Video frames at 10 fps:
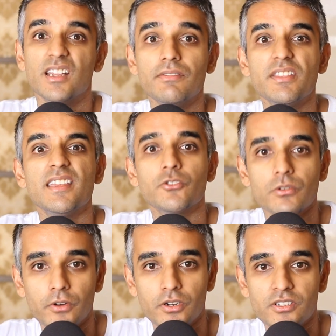Even the
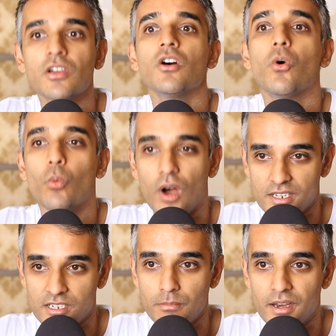introverts want
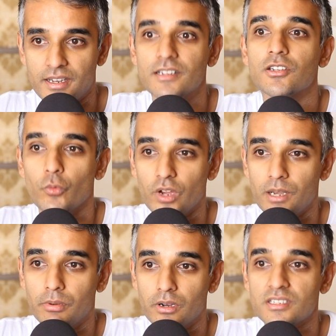somebody to
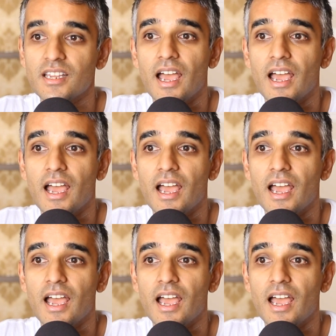read books